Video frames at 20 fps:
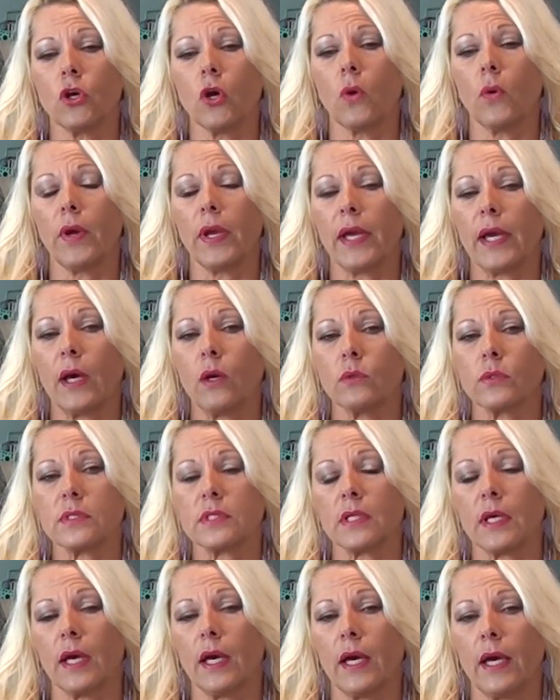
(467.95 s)
going
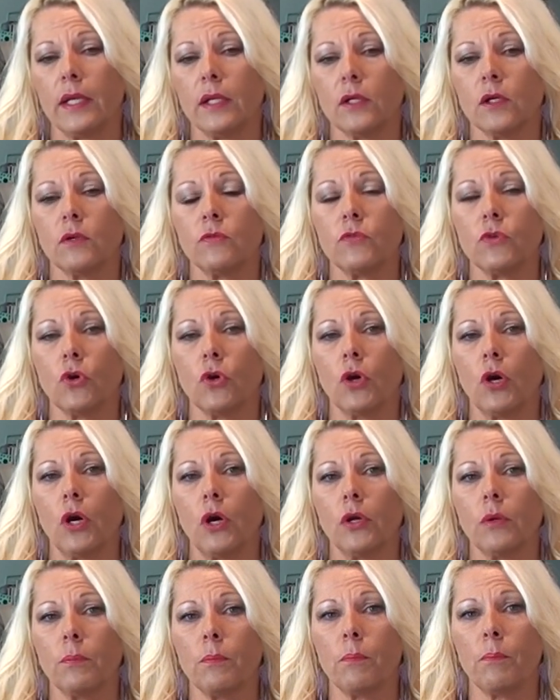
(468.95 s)
outside of
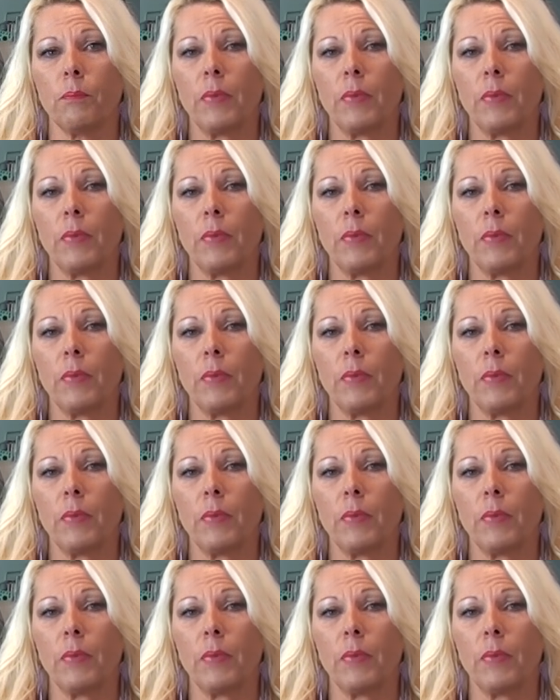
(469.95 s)
your